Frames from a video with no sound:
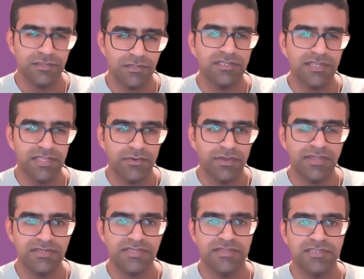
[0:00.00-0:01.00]
You could see there, right?
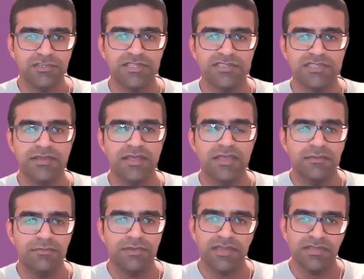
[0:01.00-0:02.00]
10 to 20
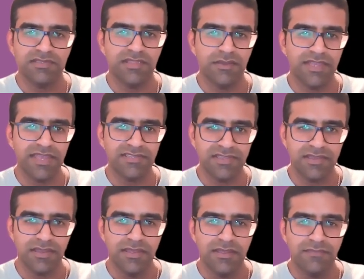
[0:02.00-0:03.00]
bookings that they were getting.